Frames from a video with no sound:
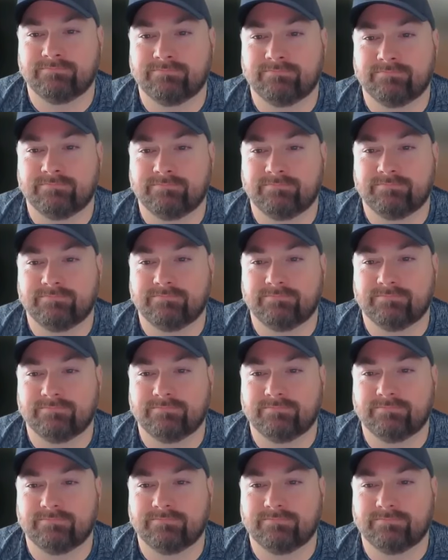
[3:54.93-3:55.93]

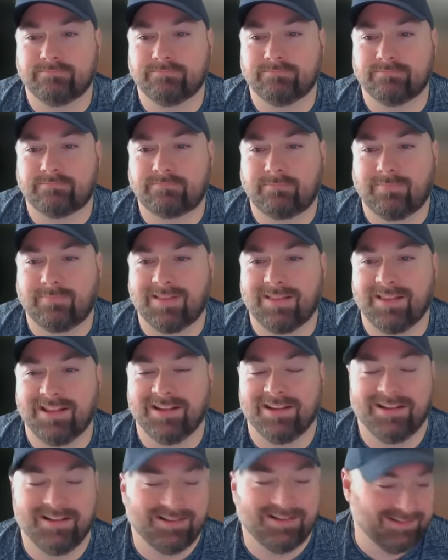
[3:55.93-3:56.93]

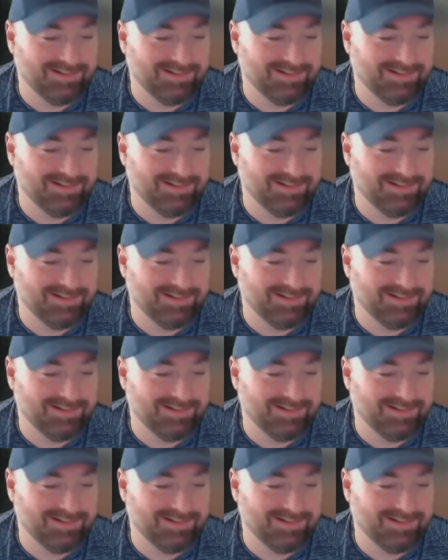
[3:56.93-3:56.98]
This person isn't speaking.